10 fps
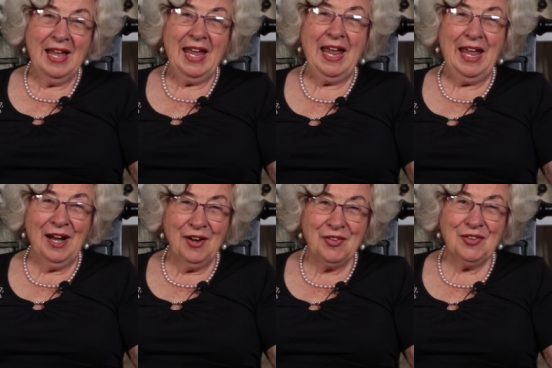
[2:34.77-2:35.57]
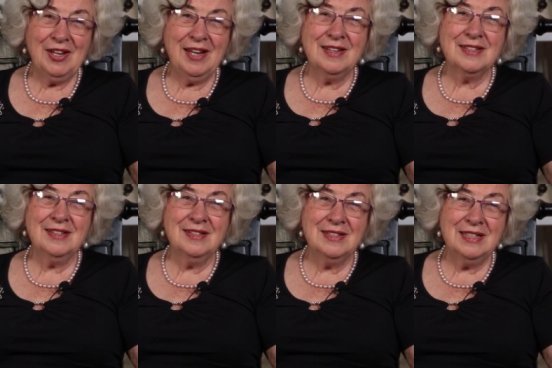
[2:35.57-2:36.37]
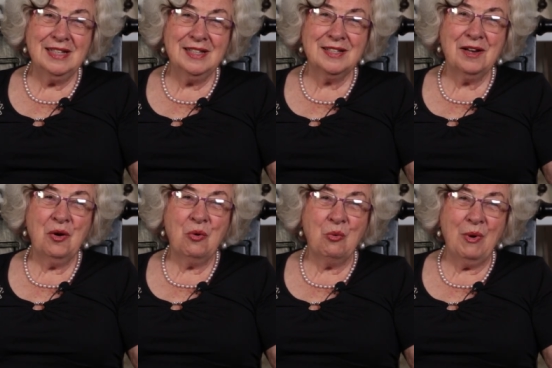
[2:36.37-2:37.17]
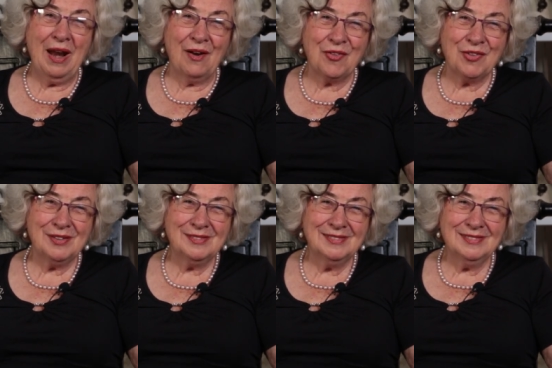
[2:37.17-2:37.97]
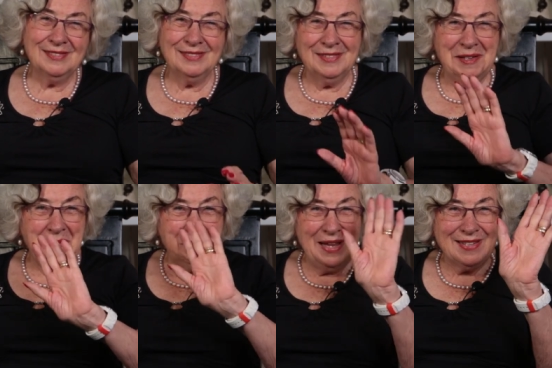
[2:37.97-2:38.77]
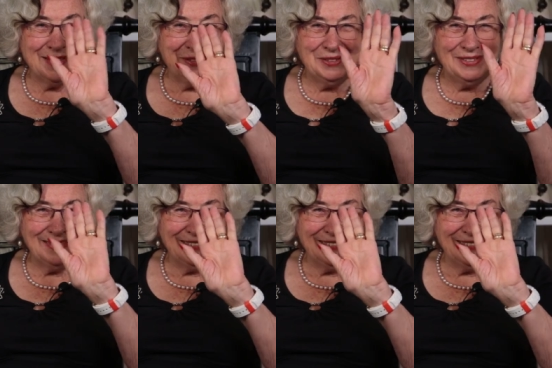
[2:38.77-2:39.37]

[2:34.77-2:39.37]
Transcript: Health is indeed wealth. Bless you.